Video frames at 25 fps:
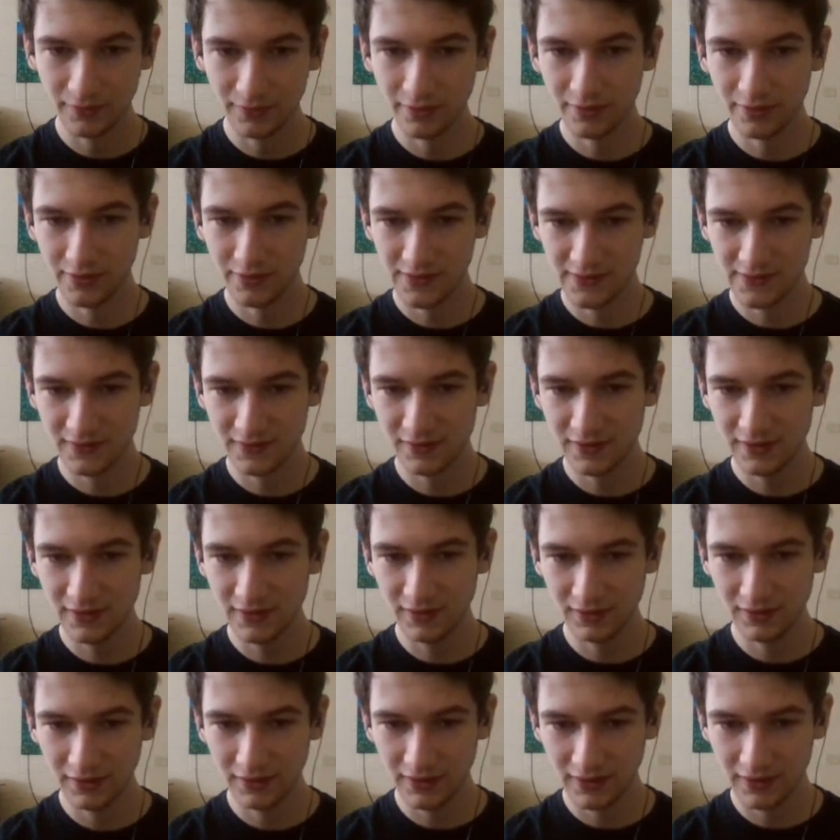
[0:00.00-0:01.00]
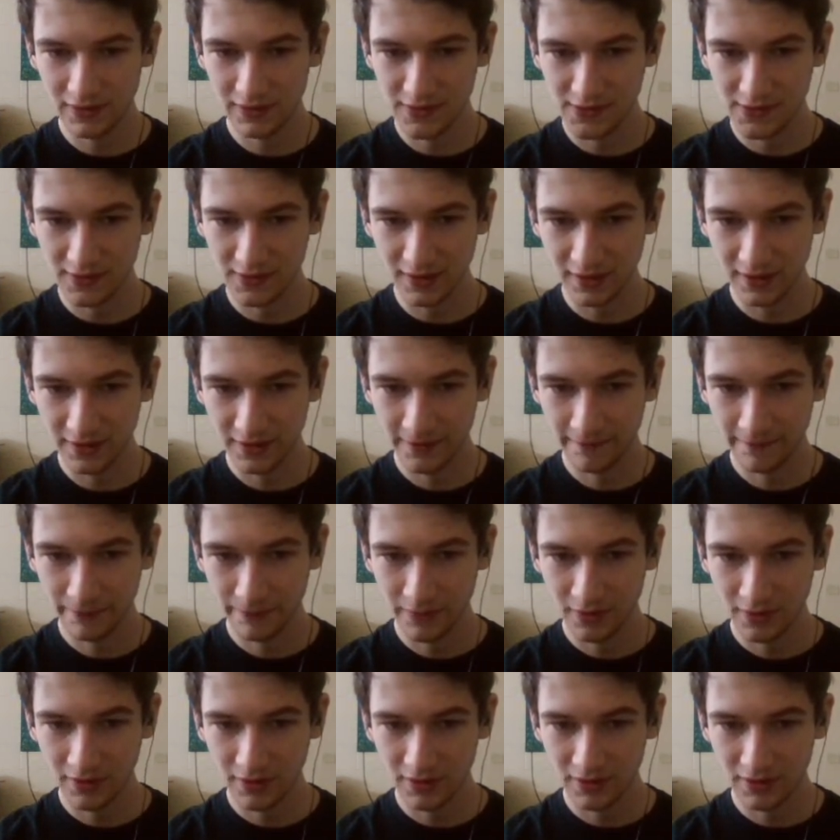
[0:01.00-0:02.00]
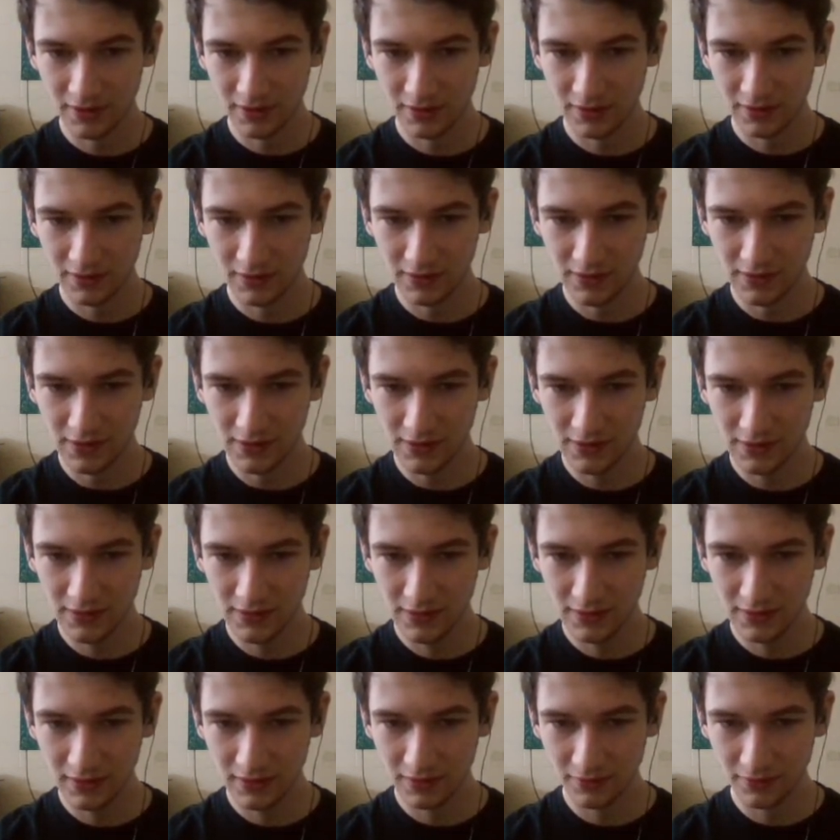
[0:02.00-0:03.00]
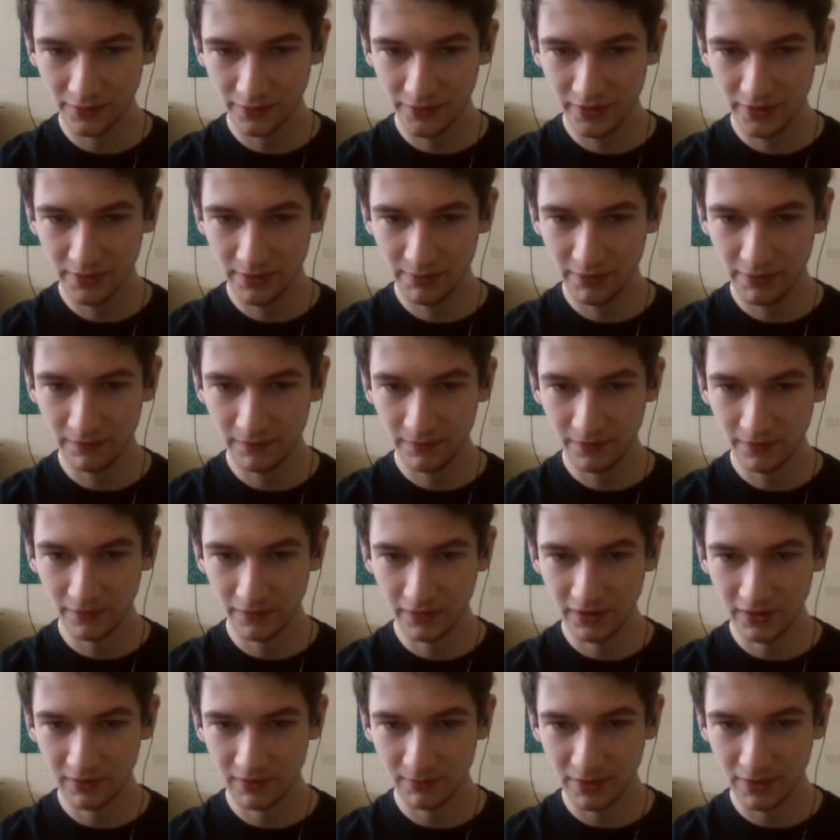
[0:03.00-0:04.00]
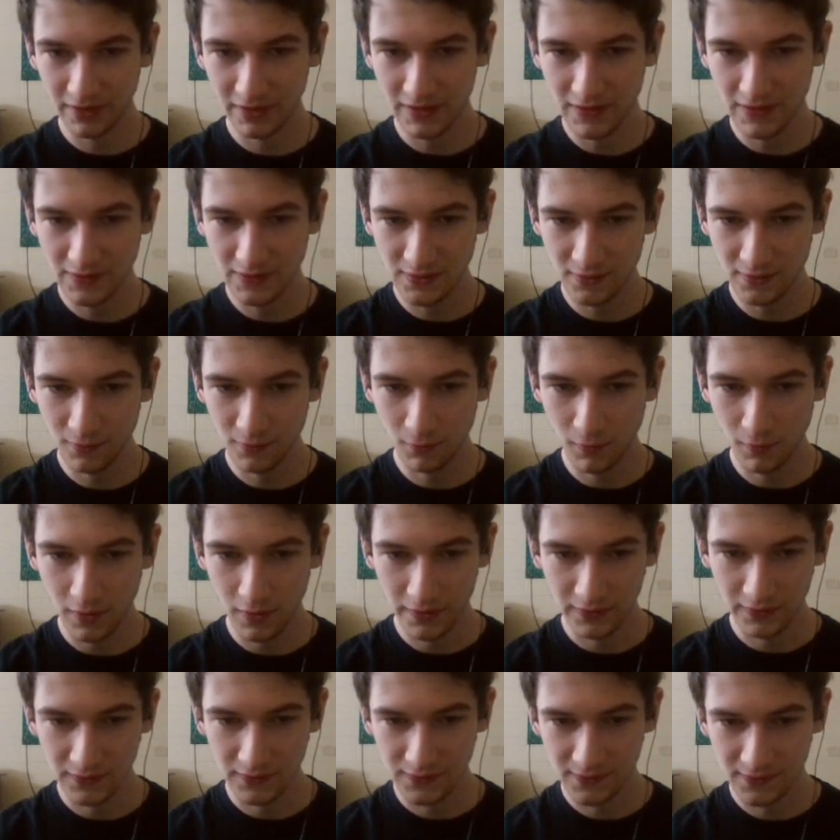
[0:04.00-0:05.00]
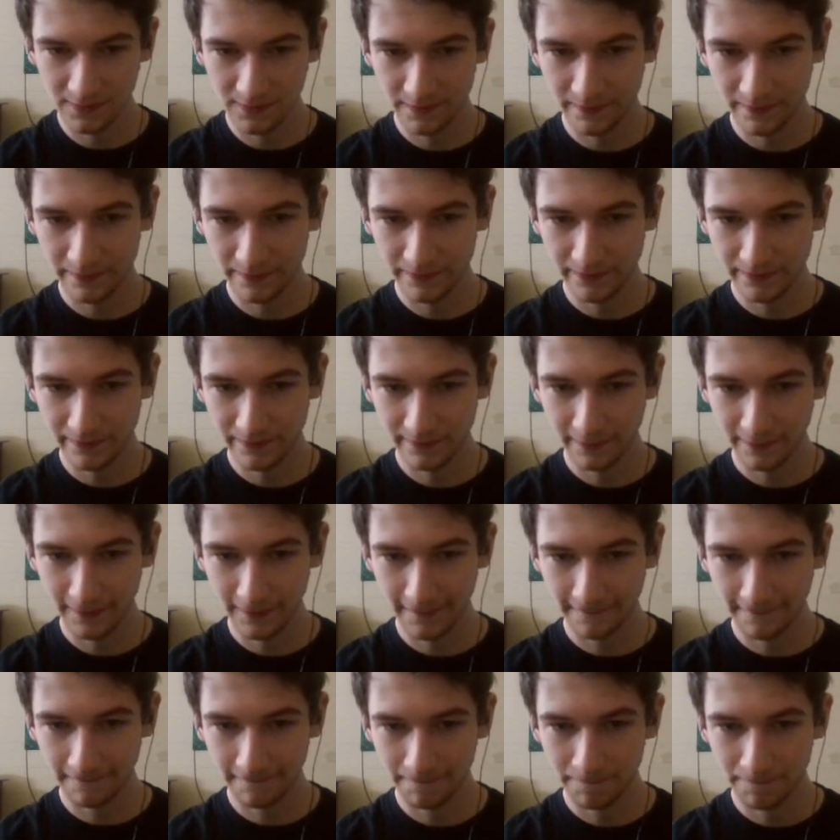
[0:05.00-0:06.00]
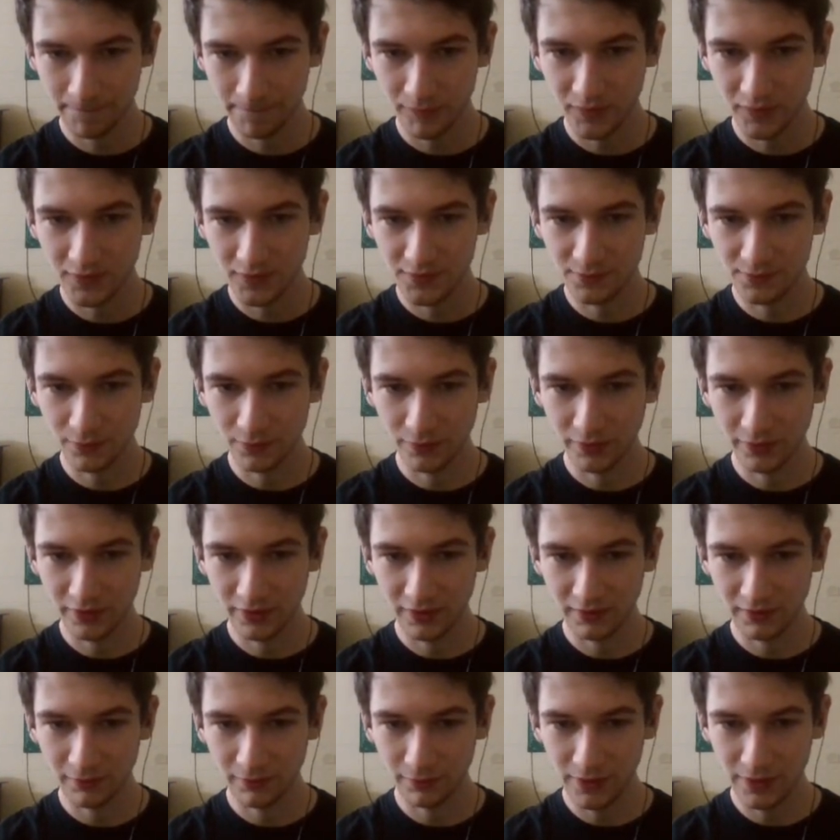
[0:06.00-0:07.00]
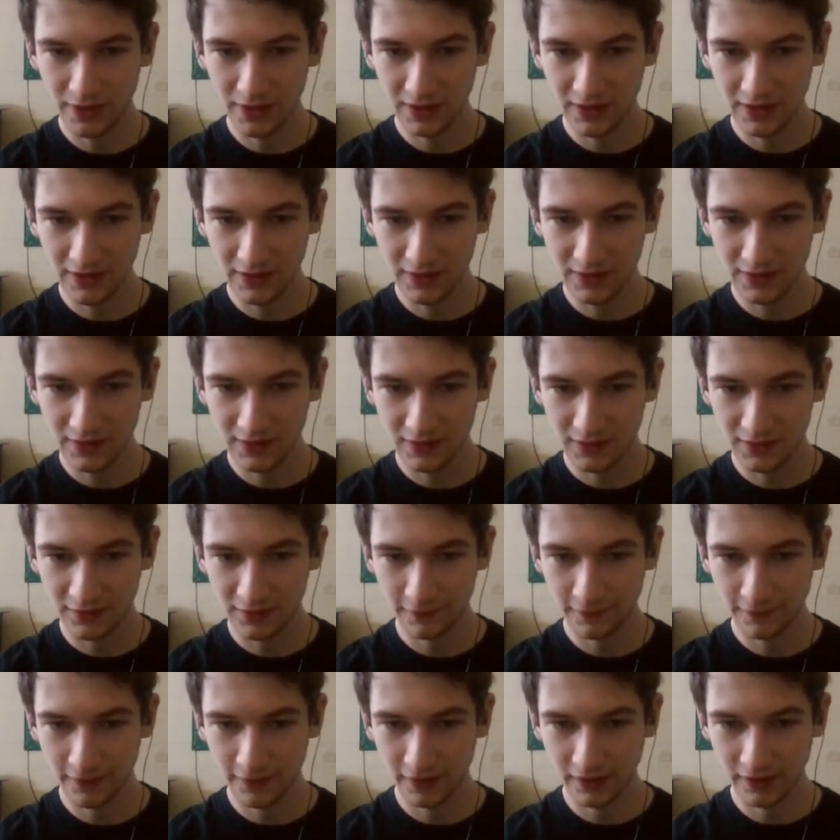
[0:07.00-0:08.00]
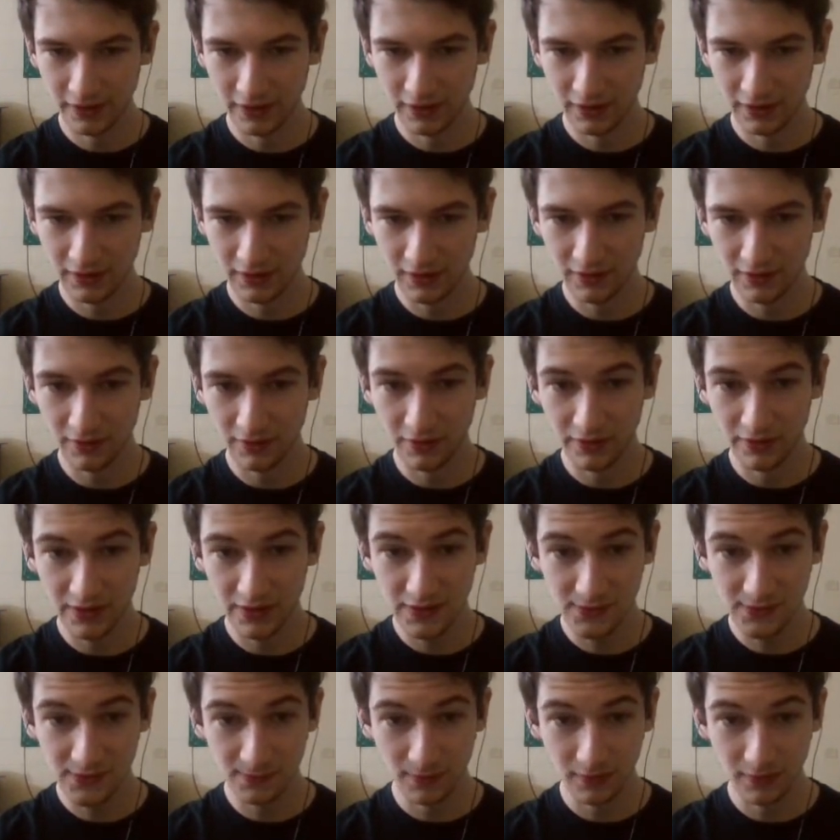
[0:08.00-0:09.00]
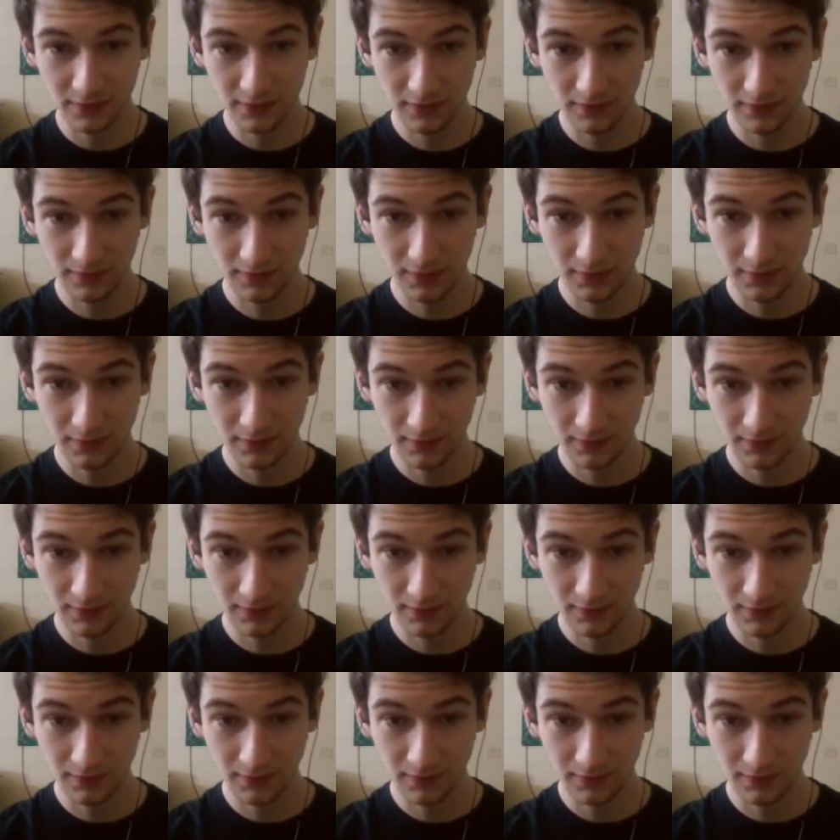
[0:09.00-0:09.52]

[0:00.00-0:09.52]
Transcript: You'll notice, take a look at this guy. He can only be filled in by these 2 1s. So we need to fill in either this one